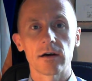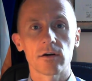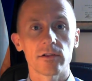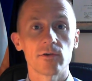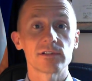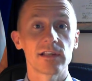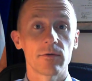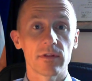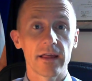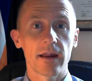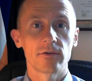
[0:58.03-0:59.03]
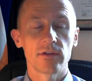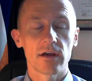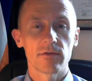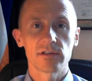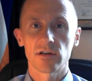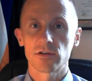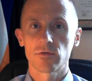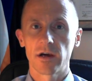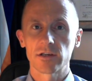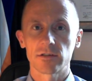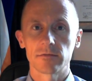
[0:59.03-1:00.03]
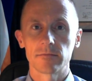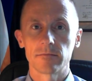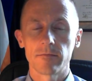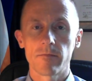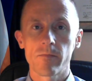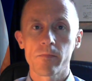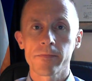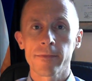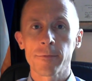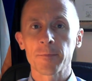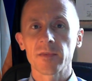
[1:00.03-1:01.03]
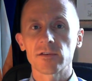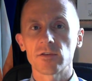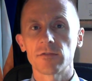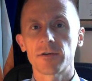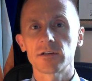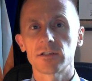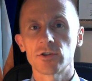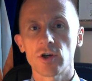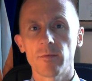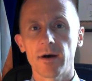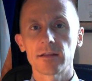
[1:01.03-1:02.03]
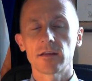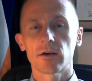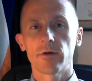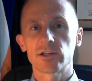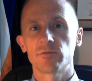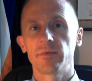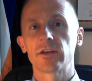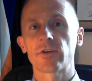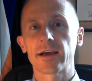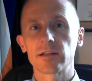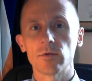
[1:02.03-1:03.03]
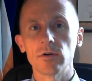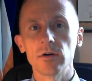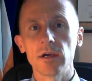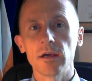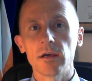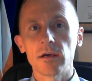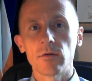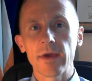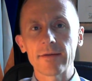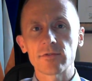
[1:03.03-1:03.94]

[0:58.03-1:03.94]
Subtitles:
closely related to their research question. So the first issue about the question being tractable, we have